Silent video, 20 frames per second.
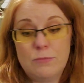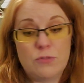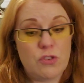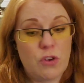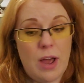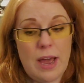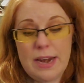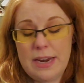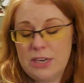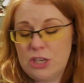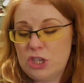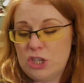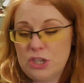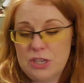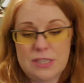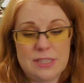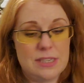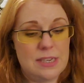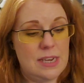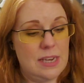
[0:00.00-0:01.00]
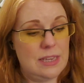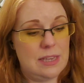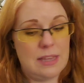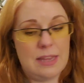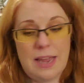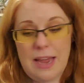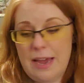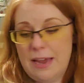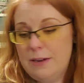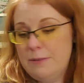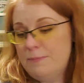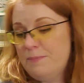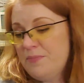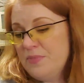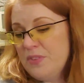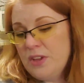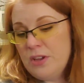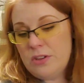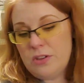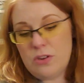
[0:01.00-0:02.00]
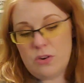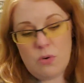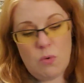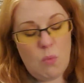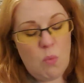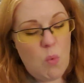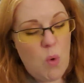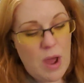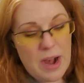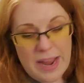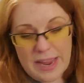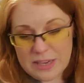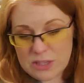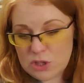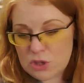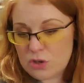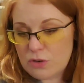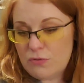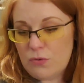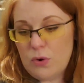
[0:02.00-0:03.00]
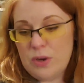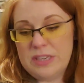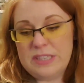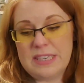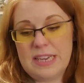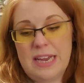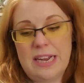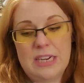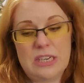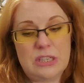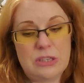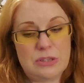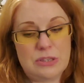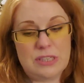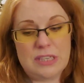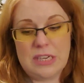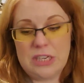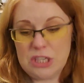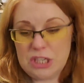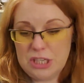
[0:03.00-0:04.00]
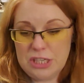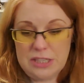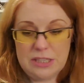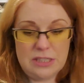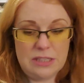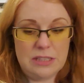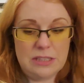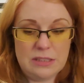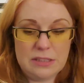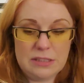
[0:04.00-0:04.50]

Try to just get that, you know, one extra voice actor session.